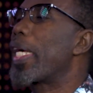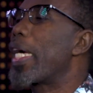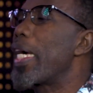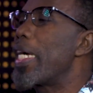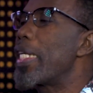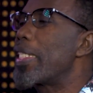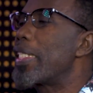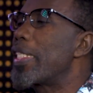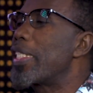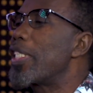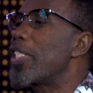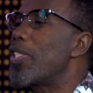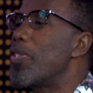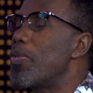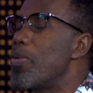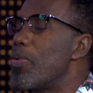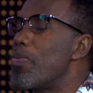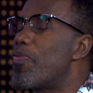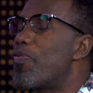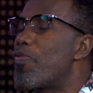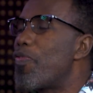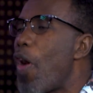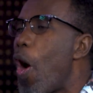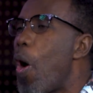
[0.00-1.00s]
because
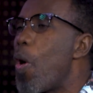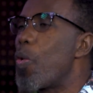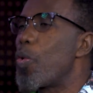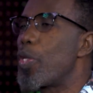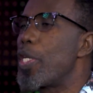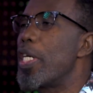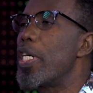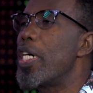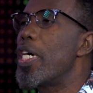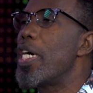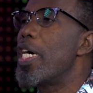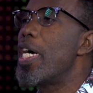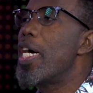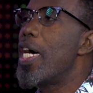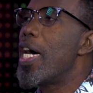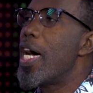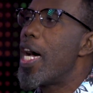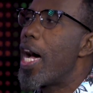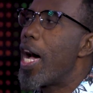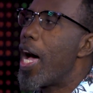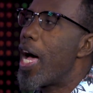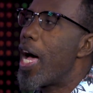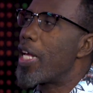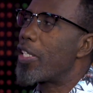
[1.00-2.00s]
you found
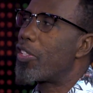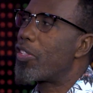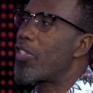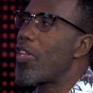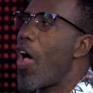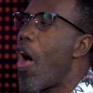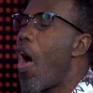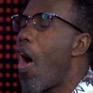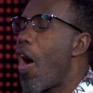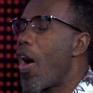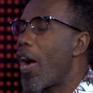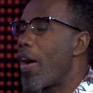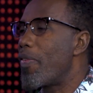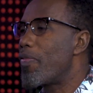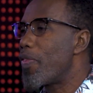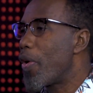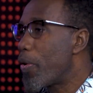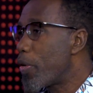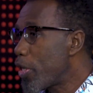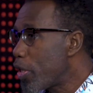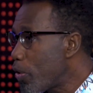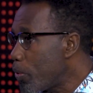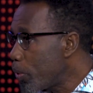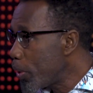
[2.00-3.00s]
a song, a
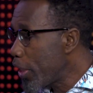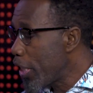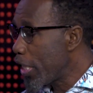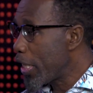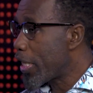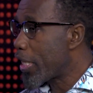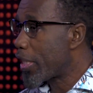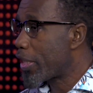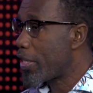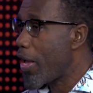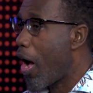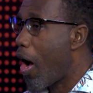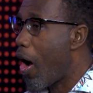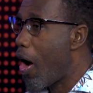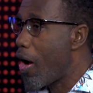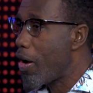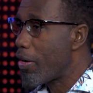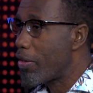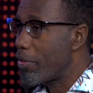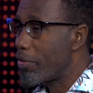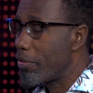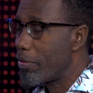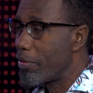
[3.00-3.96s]
very unique song,